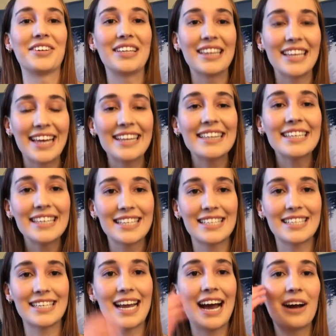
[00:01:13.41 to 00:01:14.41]

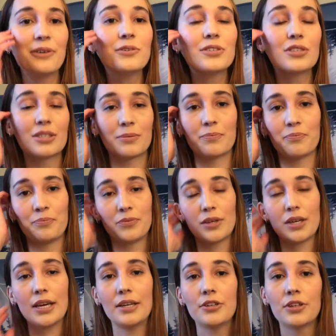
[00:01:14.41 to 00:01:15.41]
cleanliest house,
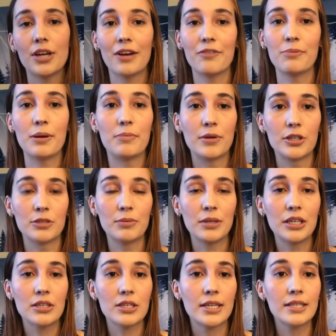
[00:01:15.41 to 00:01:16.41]
and you could have bedbugs.
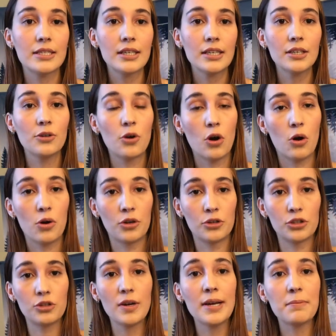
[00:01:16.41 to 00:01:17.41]
Because let's say you go on a
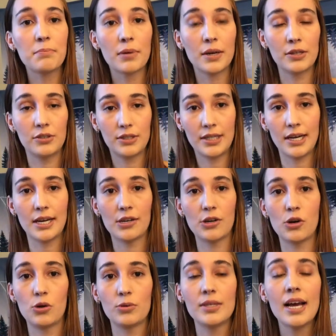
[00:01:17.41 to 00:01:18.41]
trip and you stay at a
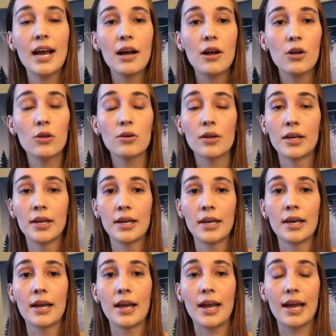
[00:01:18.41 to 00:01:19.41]
hotel
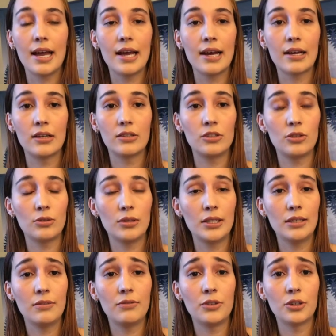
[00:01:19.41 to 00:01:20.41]
and you
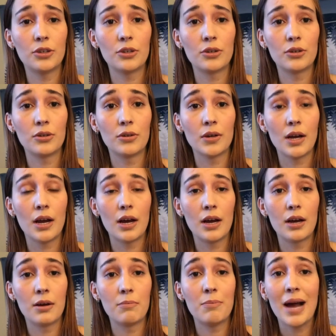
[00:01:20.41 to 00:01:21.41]
leave your
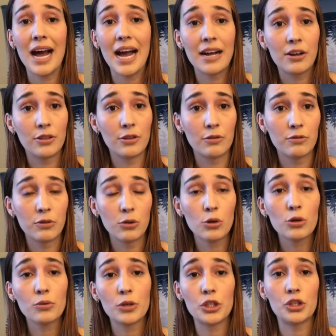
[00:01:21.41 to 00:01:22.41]
bag on the
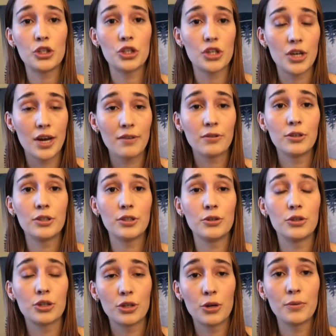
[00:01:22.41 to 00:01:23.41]
floor, which you should never do.
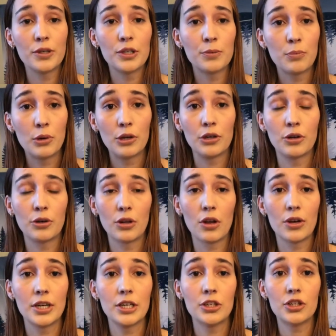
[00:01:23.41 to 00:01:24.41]
You should always put your
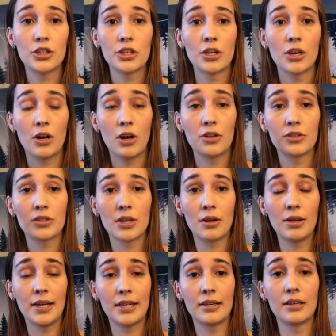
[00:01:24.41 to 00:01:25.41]
luggage on
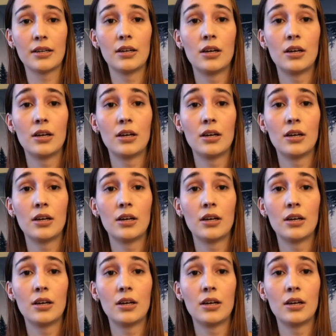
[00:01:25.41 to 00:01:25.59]
like